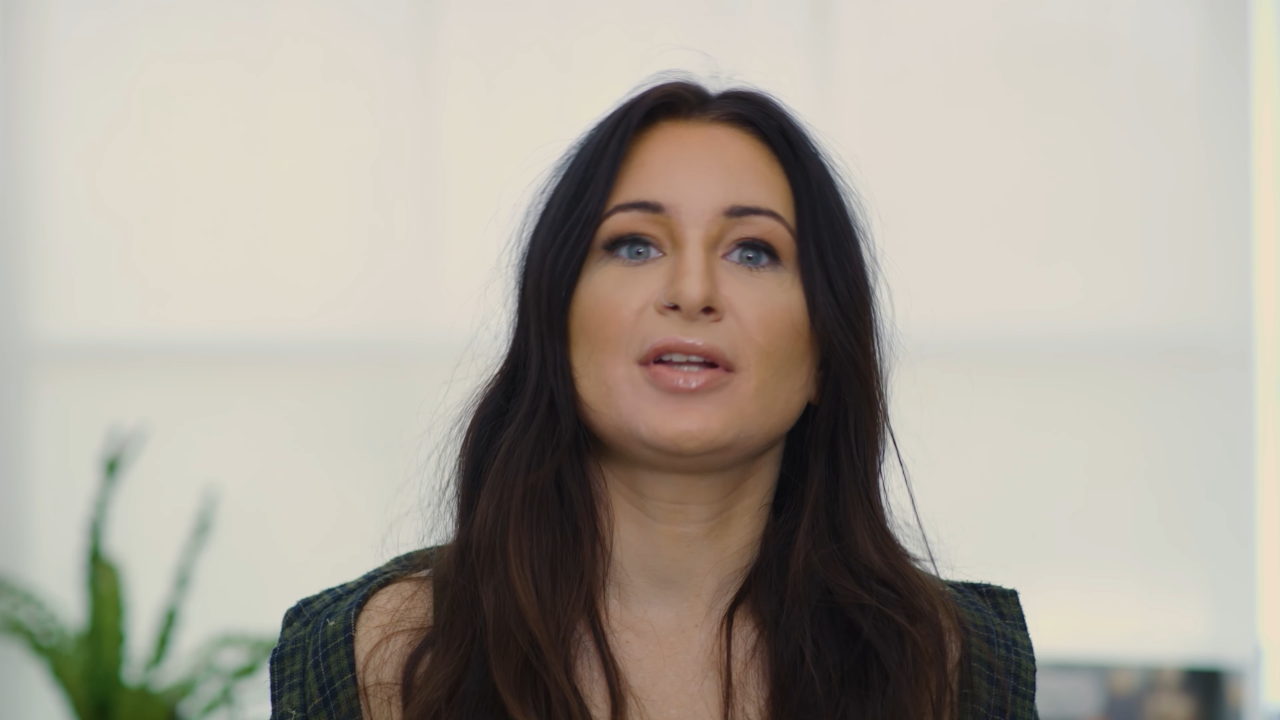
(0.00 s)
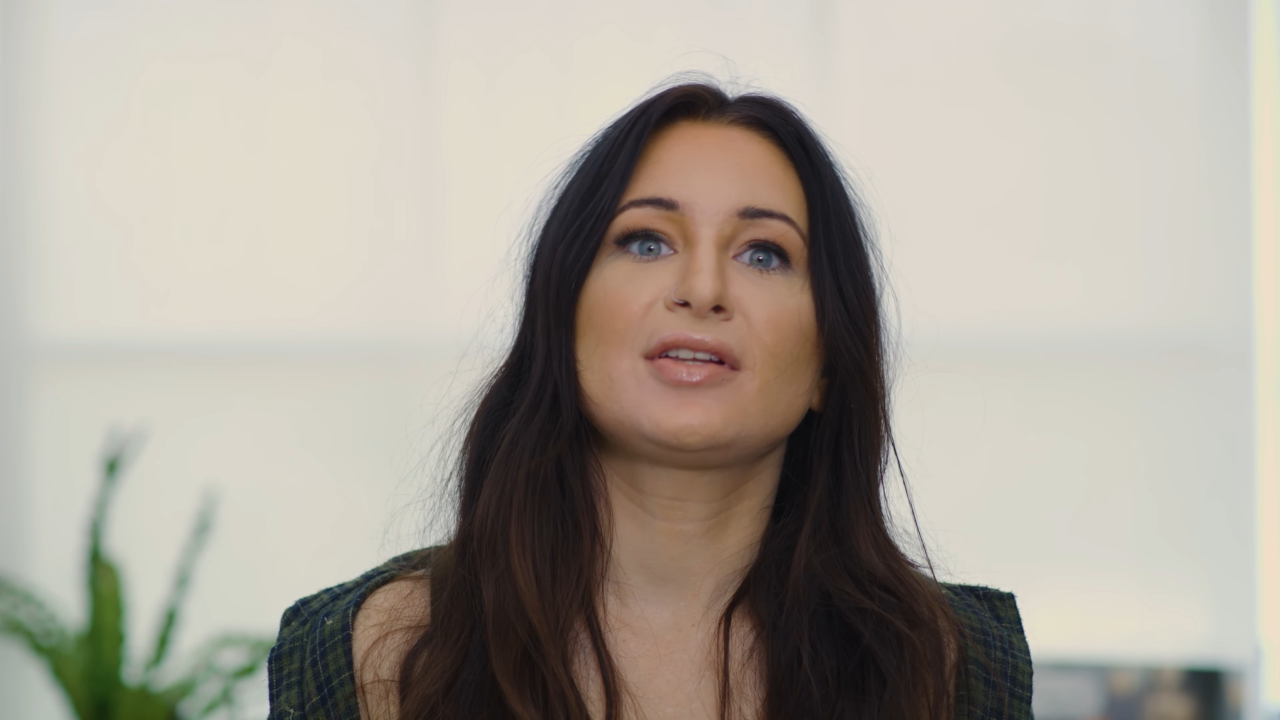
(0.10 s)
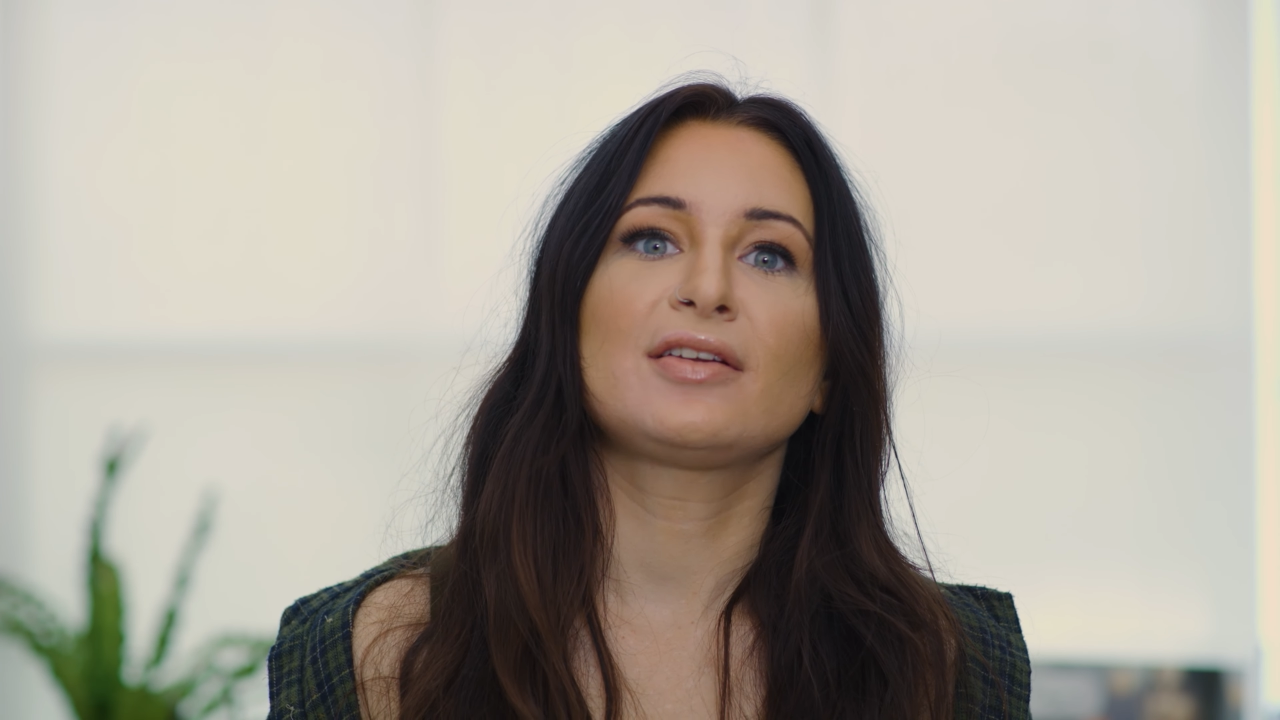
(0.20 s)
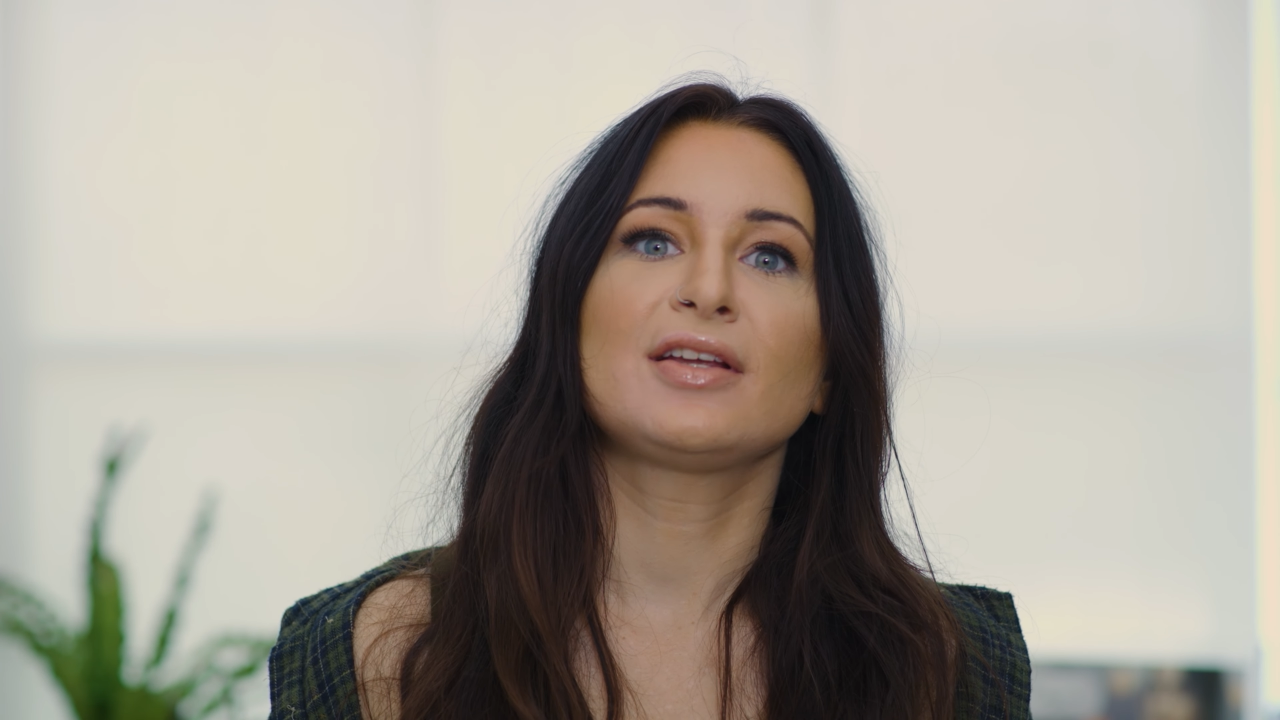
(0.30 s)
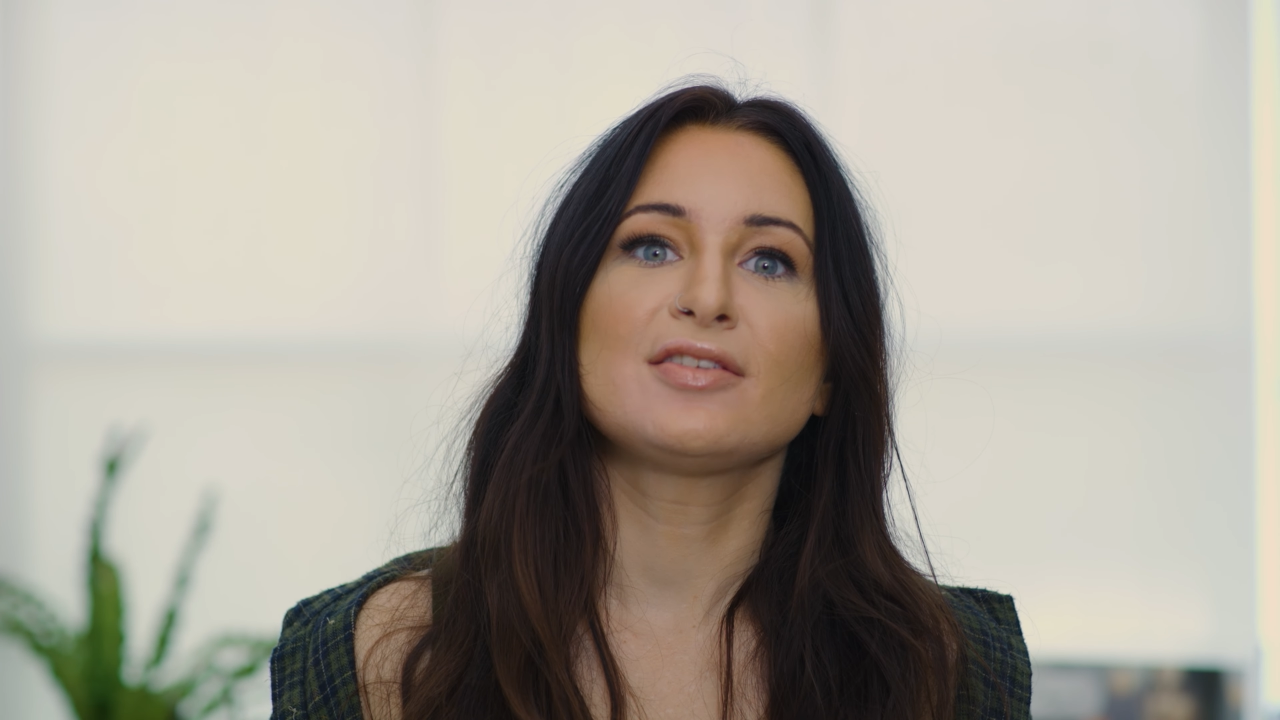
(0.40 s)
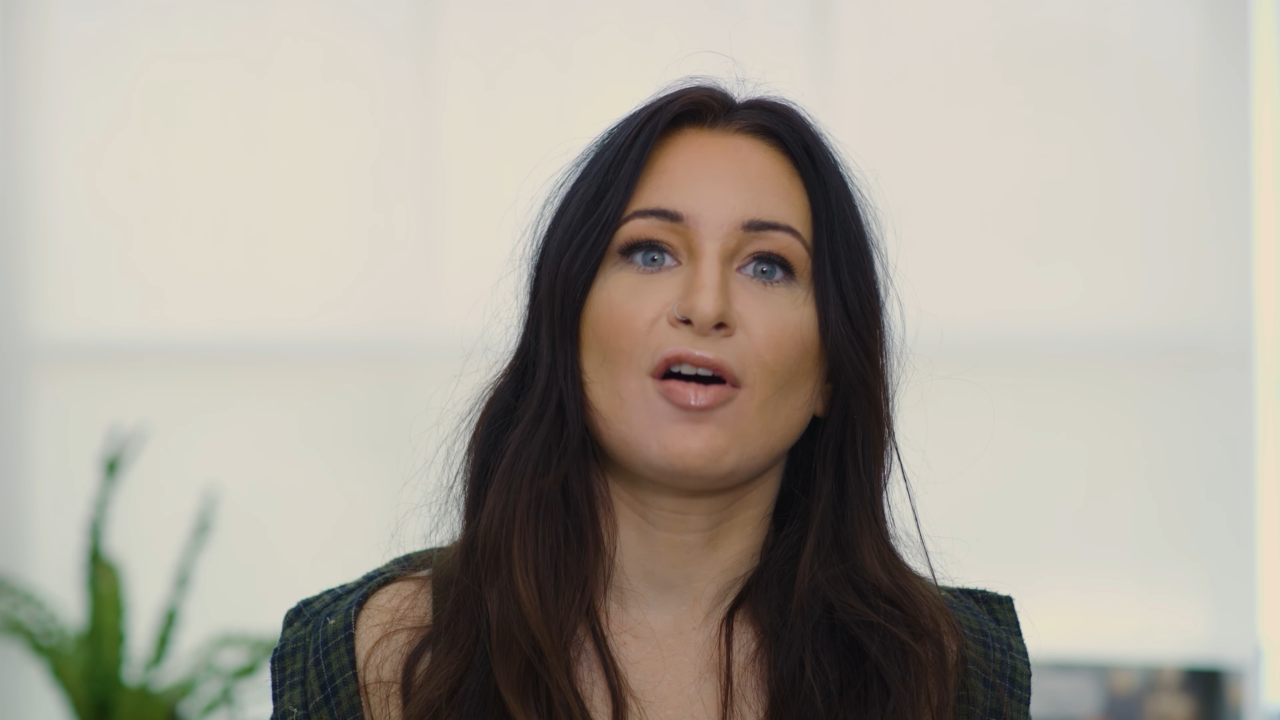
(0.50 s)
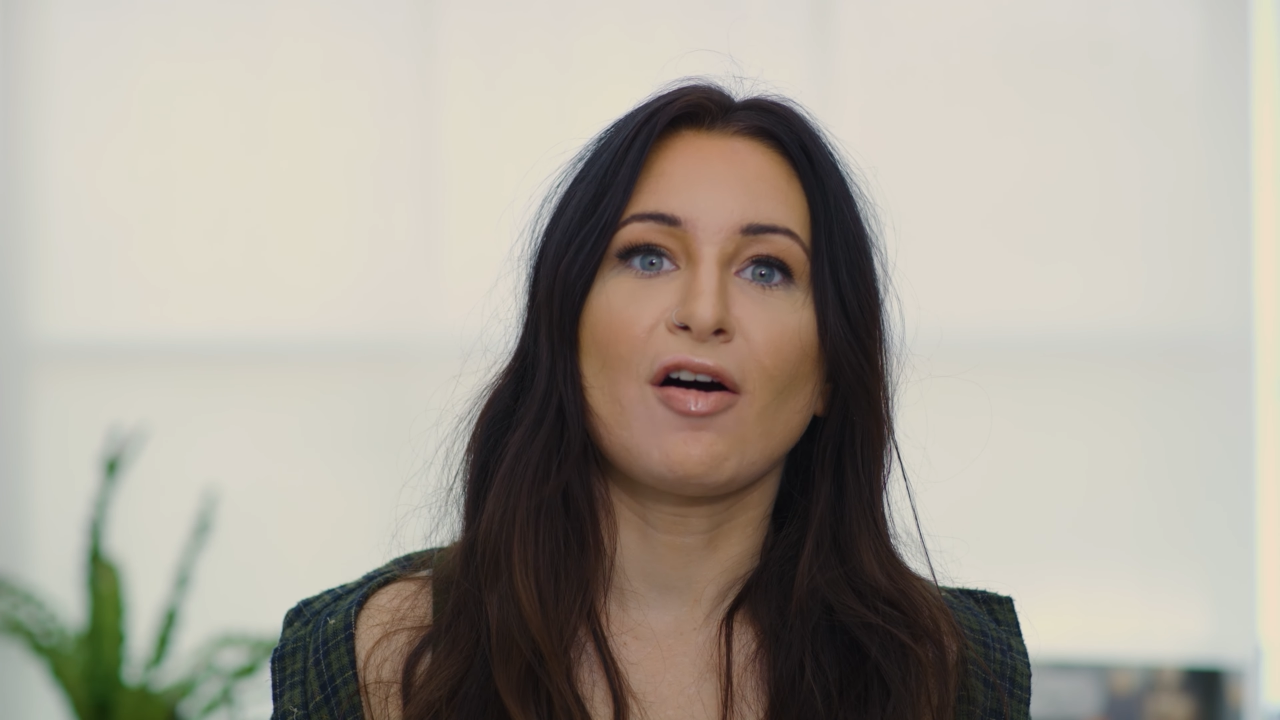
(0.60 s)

Montante's